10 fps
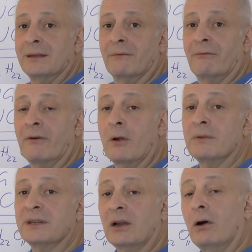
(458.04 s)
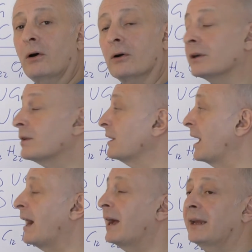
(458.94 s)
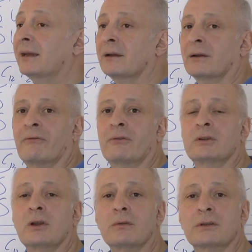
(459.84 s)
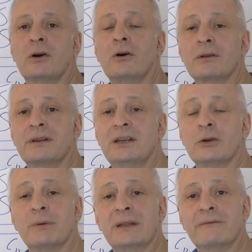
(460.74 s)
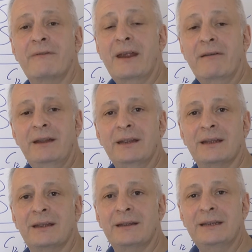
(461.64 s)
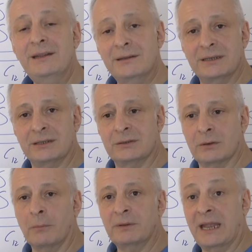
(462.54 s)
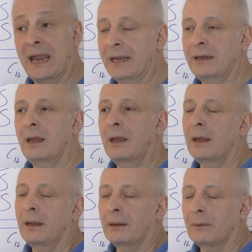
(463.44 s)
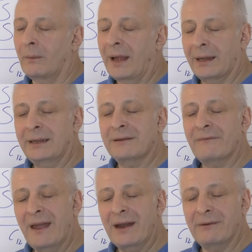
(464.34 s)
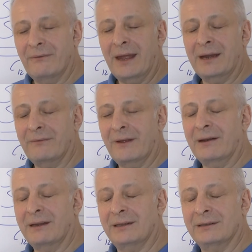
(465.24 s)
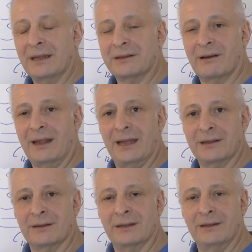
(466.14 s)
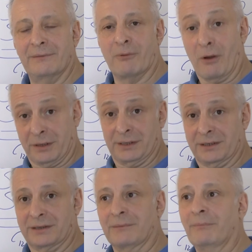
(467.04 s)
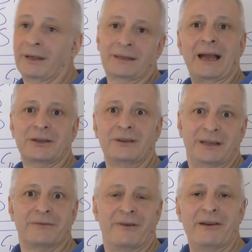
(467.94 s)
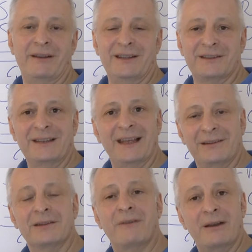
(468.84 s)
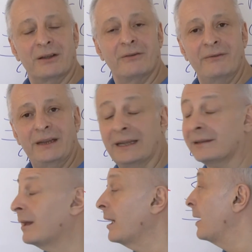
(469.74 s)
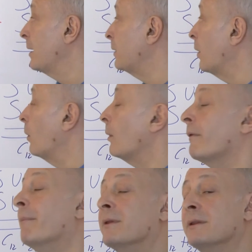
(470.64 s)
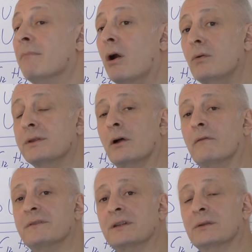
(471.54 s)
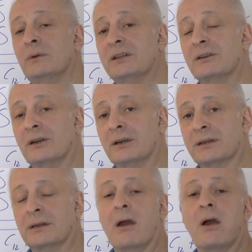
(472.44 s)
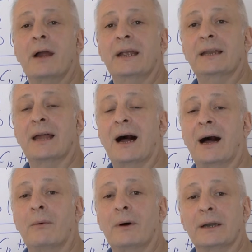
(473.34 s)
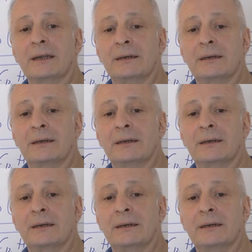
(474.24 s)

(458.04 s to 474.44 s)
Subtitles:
from the corn, the high fructose corn syrup is very easy to obtain. Well, it's a very, very, very industrialized process, but actually it's very easy and it's very convenient. So the most of the sweeteners in our